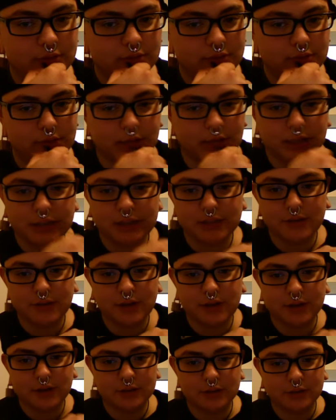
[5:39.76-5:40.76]
T's
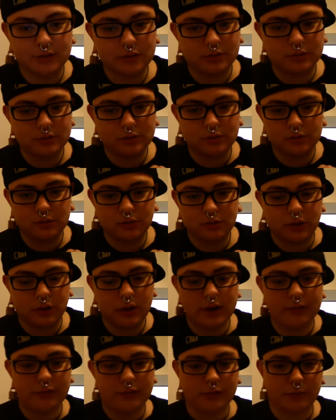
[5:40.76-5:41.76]
fucking
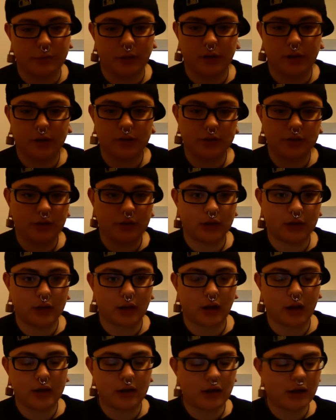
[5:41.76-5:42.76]
great for me. It,
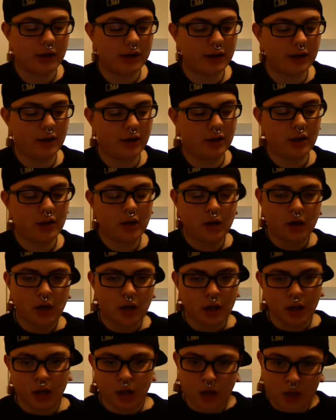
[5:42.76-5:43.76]
I, I
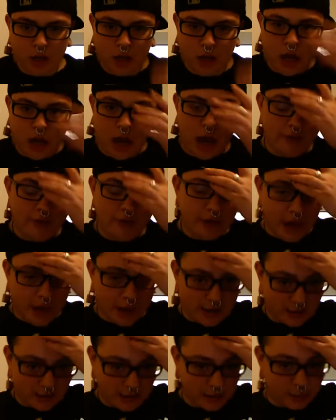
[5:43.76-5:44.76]
haven't had
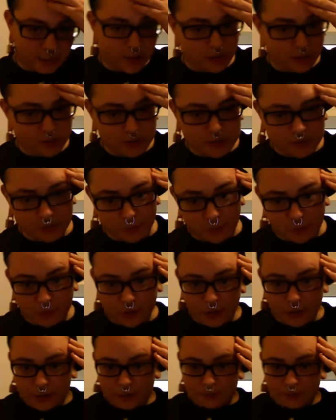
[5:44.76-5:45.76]
any peer
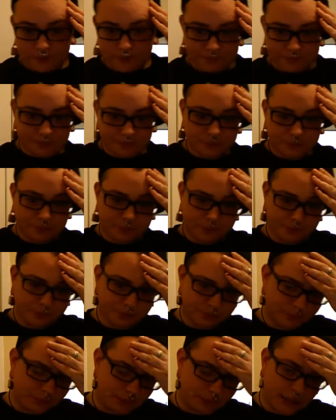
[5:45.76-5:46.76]
support
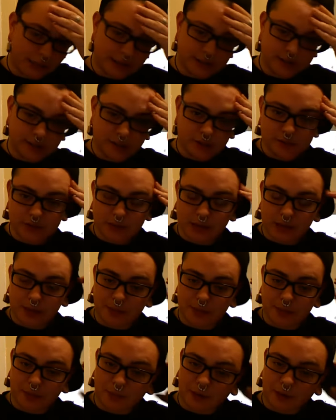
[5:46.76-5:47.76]
like in terms of like
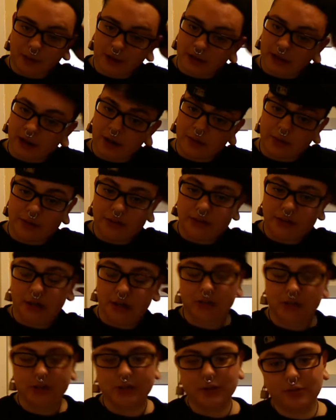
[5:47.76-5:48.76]
people I hang out with and
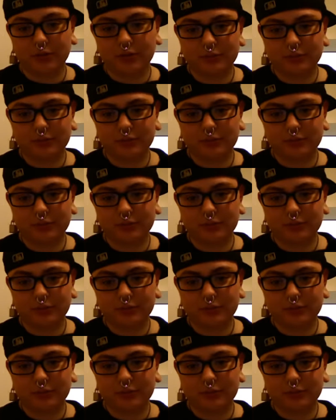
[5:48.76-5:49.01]
talk to.